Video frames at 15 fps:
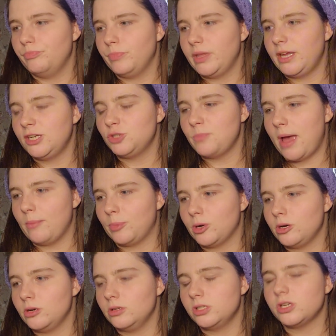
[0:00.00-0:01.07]
each
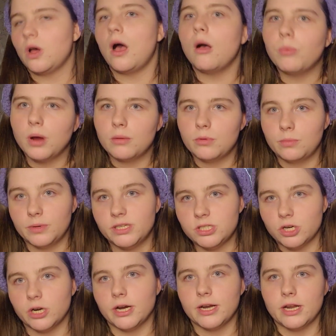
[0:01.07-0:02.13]
pepper. So I'll probably
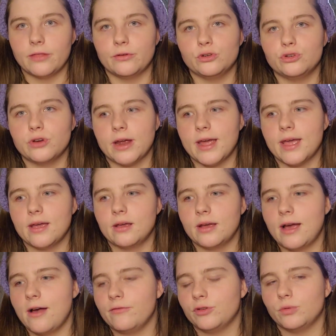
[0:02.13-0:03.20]
start another tray
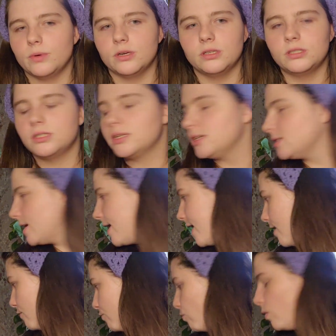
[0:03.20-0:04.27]
afterwards, because I
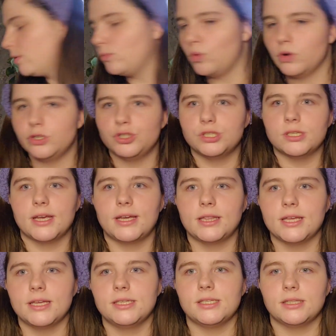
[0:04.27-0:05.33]
have one more just like
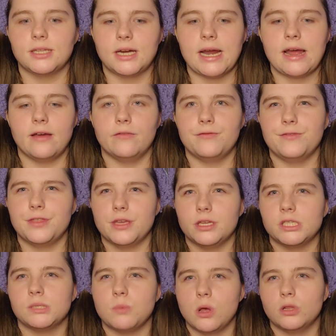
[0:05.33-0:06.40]
this, and then I have the
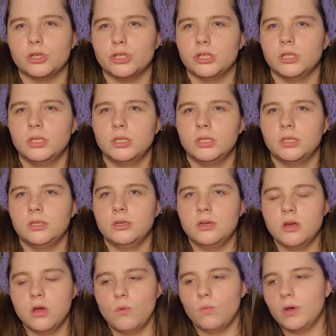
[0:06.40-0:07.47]
smaller
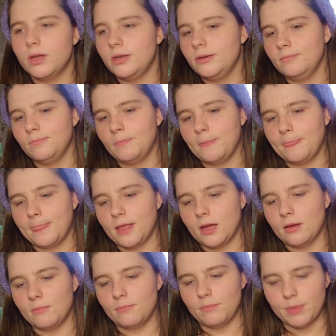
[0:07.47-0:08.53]
one,
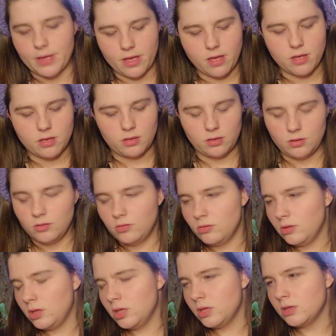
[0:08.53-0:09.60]
but
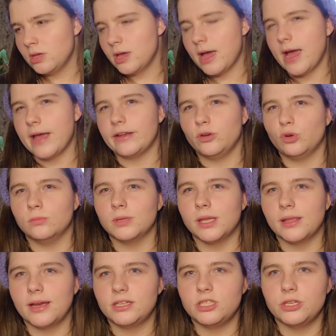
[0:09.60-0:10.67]
I normally
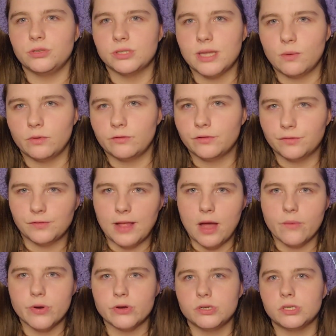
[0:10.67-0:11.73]
like to use that one for
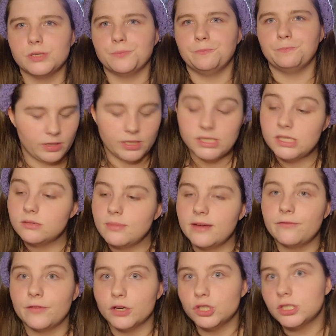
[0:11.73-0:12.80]
flowers. This is my
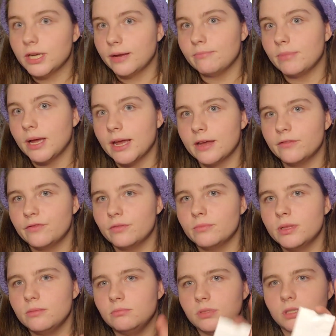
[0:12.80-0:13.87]
first time buying from
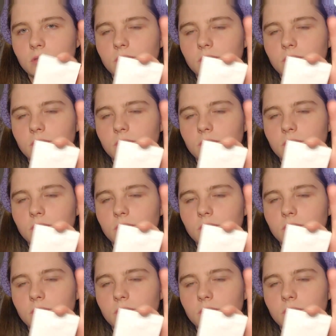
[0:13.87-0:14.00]
them, so